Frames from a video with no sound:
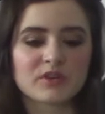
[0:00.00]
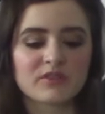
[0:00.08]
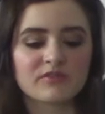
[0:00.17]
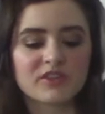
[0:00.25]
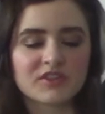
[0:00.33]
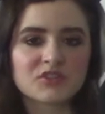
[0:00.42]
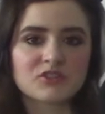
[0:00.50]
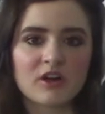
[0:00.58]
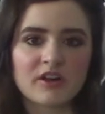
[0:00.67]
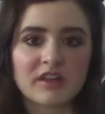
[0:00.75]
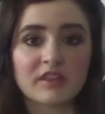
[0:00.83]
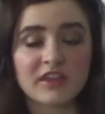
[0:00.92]
of the
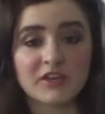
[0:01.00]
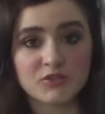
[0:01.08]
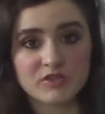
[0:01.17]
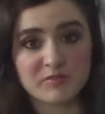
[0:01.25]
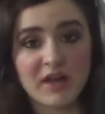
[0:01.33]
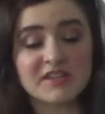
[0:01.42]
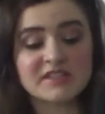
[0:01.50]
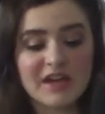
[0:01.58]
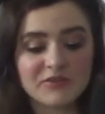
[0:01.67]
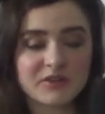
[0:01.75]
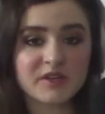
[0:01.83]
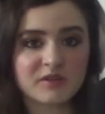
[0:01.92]
starting things or my
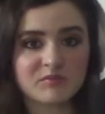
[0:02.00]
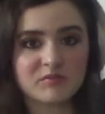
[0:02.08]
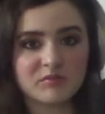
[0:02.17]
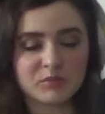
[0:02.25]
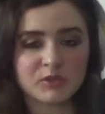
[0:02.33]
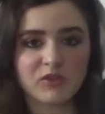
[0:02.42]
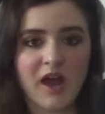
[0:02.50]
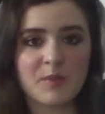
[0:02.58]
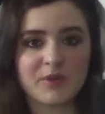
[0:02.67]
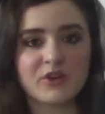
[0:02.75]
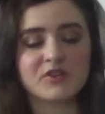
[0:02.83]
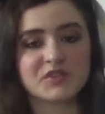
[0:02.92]
definite
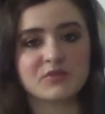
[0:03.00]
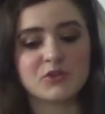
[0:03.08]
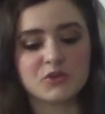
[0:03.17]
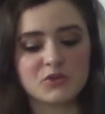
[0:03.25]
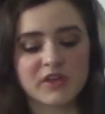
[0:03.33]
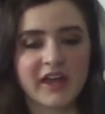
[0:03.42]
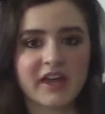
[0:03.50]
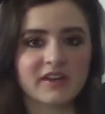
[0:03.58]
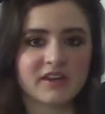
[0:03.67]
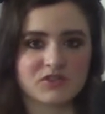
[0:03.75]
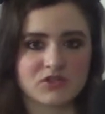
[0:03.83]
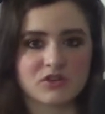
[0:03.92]
parameters of you can't
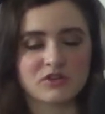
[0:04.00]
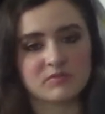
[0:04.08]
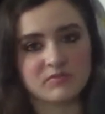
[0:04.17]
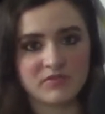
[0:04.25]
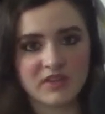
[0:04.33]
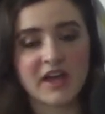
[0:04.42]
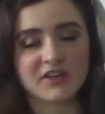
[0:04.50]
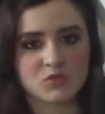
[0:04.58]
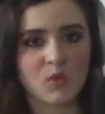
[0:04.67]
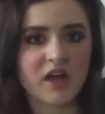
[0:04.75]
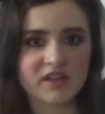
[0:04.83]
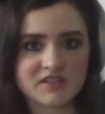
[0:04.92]
exert X,
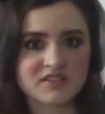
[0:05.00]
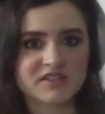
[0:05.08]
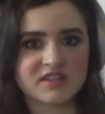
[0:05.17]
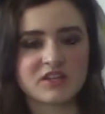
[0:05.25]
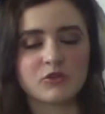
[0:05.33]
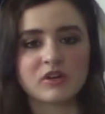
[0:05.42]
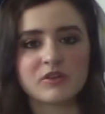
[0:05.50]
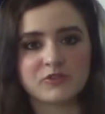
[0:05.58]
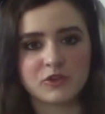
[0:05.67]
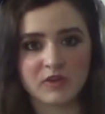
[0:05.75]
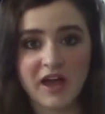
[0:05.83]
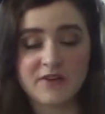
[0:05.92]
Y, and Z, or if
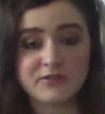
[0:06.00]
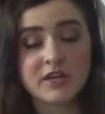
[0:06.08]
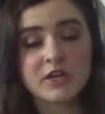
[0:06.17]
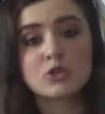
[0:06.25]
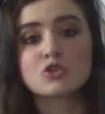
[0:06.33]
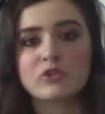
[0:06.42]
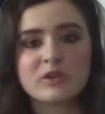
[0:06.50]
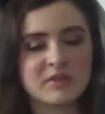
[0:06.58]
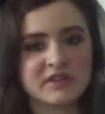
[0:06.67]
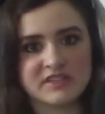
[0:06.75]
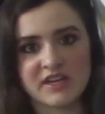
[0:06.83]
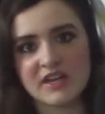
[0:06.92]
you have
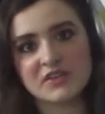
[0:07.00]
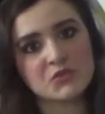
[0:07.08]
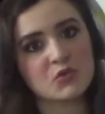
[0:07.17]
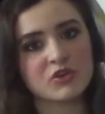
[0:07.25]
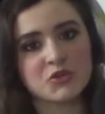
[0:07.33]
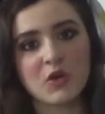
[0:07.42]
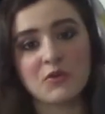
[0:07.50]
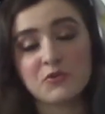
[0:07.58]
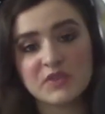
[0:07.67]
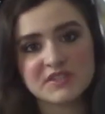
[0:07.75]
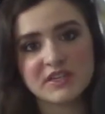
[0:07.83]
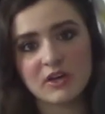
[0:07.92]
treatment days or you have
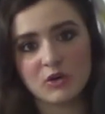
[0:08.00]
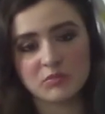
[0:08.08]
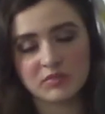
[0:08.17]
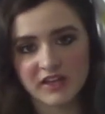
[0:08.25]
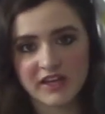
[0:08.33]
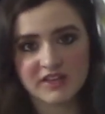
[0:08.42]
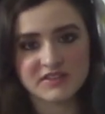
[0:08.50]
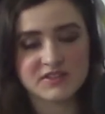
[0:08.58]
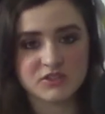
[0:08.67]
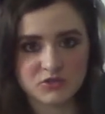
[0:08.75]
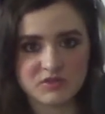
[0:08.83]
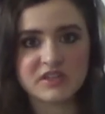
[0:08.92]
physio plans
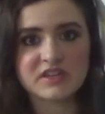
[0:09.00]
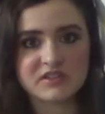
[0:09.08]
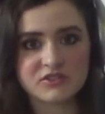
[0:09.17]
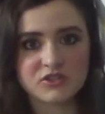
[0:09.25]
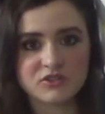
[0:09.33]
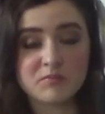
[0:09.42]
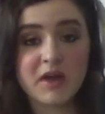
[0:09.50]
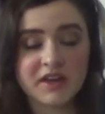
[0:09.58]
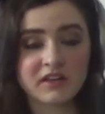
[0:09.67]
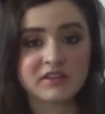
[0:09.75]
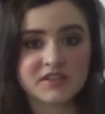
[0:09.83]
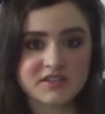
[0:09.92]
that you need to
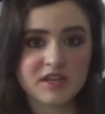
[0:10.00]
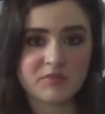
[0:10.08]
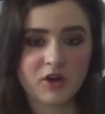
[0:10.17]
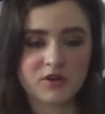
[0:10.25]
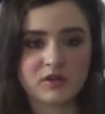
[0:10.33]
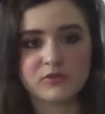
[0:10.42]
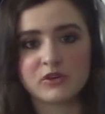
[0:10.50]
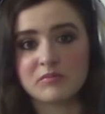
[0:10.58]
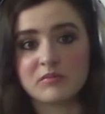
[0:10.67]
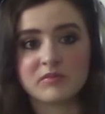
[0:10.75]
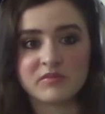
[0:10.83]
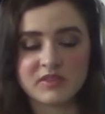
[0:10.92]
medically stay part of,
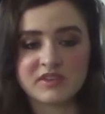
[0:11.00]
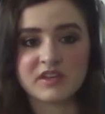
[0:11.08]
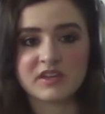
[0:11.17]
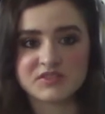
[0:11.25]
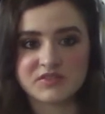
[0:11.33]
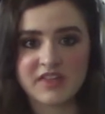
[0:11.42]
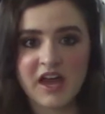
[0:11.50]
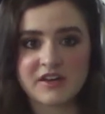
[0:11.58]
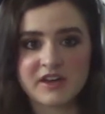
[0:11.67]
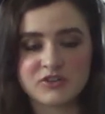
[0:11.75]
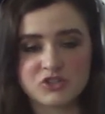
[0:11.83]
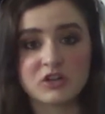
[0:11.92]
or things of that
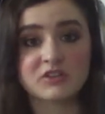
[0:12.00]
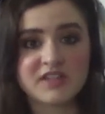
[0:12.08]
nature.